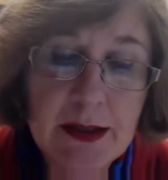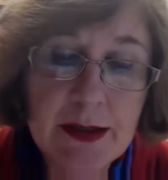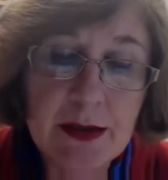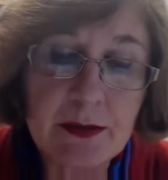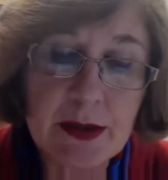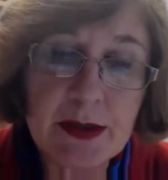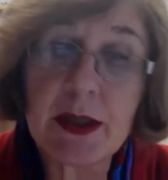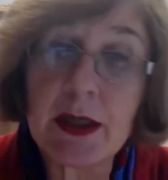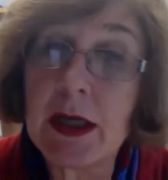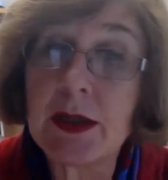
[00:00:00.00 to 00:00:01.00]
to just
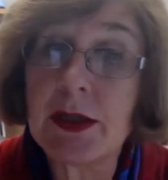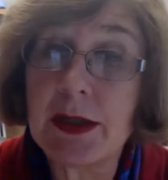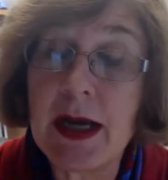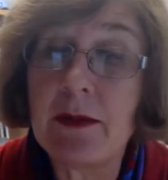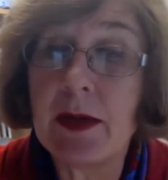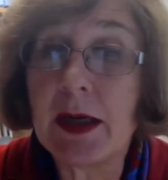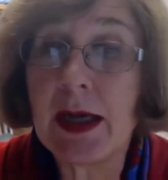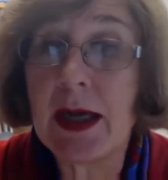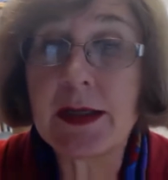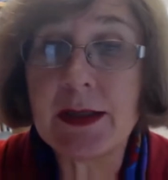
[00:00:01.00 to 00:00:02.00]
look at your network
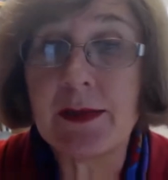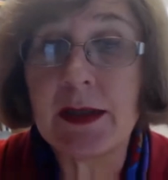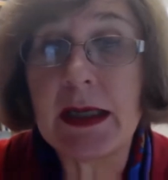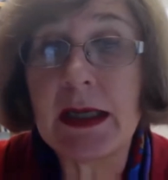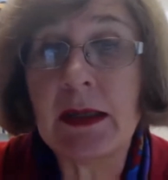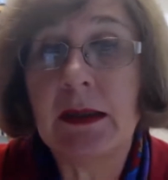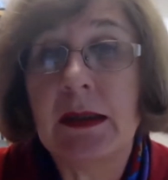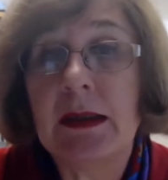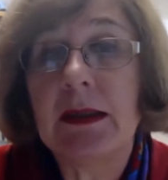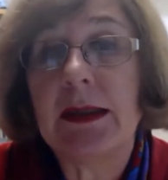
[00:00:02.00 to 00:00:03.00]
activity
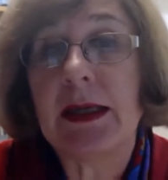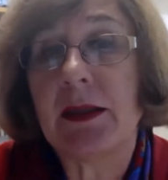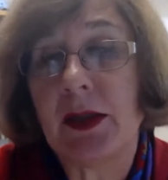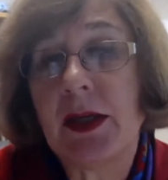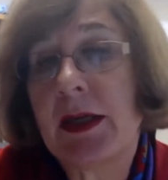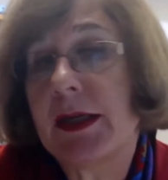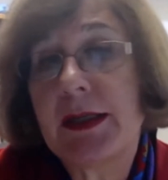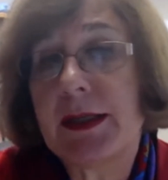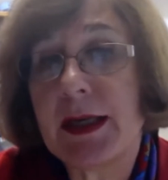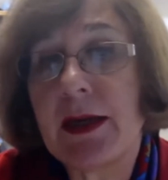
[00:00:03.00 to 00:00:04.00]
and look and
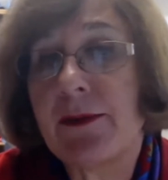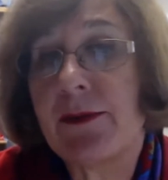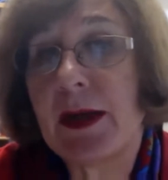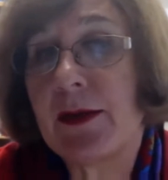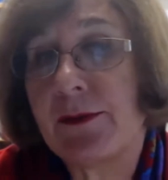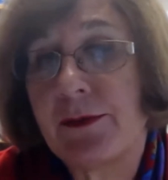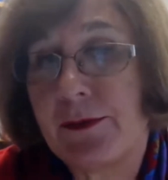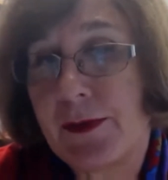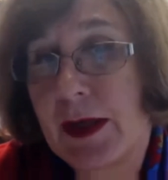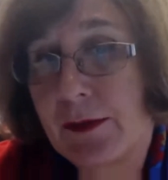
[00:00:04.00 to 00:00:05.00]
see
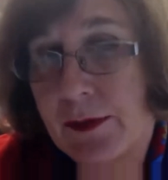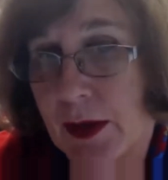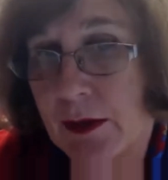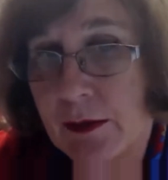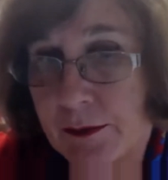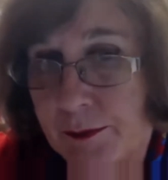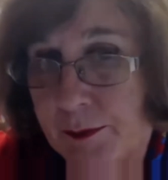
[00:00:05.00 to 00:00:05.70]
if you've